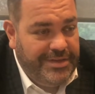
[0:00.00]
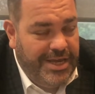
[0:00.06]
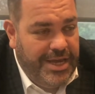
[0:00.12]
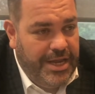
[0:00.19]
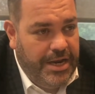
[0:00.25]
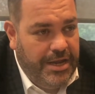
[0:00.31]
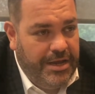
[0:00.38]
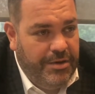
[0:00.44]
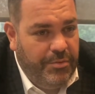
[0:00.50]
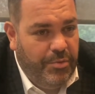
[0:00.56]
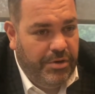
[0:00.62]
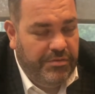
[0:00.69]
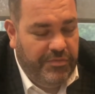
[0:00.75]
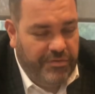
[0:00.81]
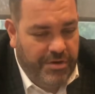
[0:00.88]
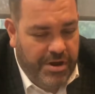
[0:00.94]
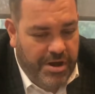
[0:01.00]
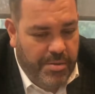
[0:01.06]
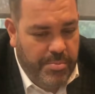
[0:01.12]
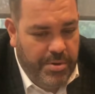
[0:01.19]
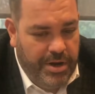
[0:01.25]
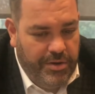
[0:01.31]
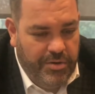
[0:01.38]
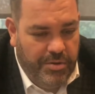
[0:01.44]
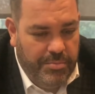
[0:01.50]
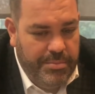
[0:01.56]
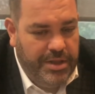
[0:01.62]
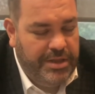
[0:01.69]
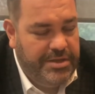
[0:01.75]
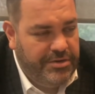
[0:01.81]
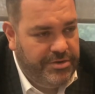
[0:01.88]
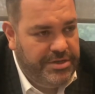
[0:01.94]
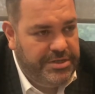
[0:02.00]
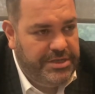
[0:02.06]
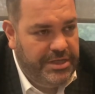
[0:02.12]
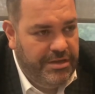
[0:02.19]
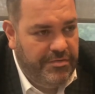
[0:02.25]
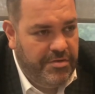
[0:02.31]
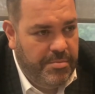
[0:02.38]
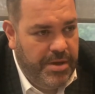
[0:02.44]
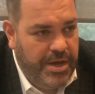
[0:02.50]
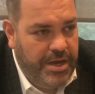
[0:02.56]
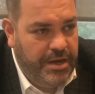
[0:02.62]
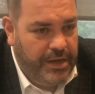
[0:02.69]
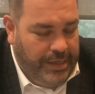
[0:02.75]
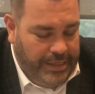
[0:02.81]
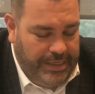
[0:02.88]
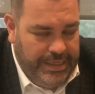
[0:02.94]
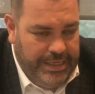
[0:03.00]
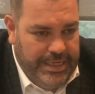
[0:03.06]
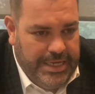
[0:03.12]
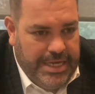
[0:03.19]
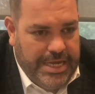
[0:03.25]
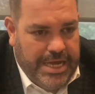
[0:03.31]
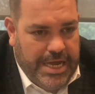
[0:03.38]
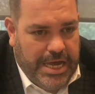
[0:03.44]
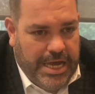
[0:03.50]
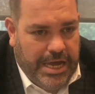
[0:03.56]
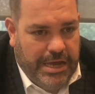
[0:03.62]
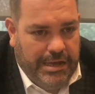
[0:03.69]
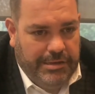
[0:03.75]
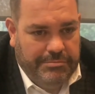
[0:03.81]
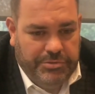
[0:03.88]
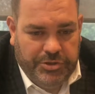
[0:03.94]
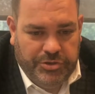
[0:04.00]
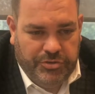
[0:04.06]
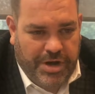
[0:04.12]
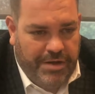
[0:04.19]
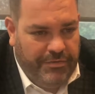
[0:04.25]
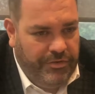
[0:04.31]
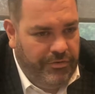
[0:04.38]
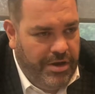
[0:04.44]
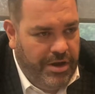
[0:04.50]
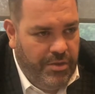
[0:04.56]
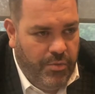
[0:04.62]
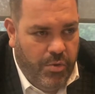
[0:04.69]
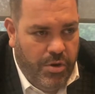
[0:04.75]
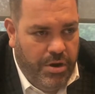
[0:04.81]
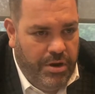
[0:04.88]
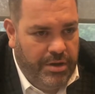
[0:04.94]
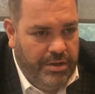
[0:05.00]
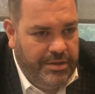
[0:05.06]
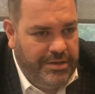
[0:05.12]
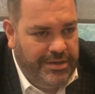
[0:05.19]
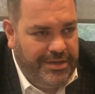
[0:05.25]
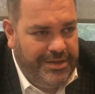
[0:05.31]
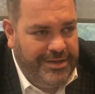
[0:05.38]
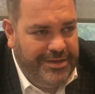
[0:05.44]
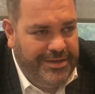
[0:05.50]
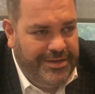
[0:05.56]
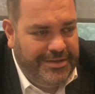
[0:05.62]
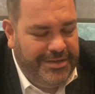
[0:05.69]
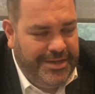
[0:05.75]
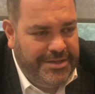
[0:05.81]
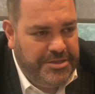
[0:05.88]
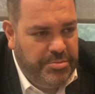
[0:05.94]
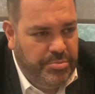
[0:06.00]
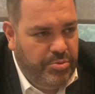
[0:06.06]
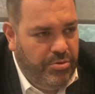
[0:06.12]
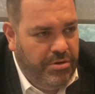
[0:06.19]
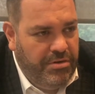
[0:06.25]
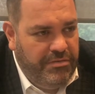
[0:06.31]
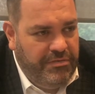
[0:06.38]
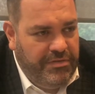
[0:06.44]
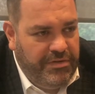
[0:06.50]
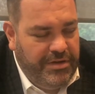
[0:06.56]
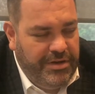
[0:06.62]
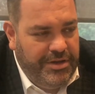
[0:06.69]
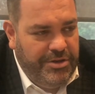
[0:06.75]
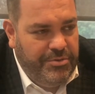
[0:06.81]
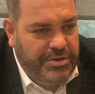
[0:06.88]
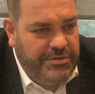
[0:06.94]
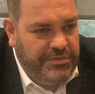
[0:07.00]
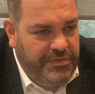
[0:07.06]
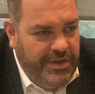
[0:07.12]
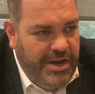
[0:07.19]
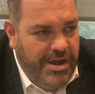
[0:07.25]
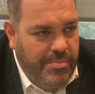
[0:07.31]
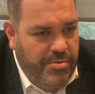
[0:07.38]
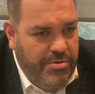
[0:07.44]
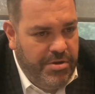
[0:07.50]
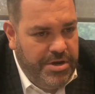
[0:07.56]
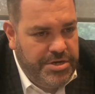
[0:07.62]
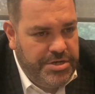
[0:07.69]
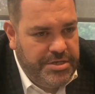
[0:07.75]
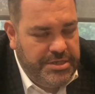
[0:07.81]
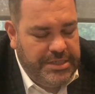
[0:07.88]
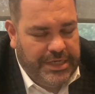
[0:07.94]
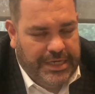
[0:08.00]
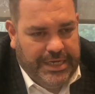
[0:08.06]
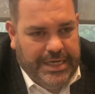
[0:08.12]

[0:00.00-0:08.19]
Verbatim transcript: Uh, wow. And I worked for a company called Military Sealift Command. Uh, traveled around the world uh, in, in, support of U.S. fleet operations.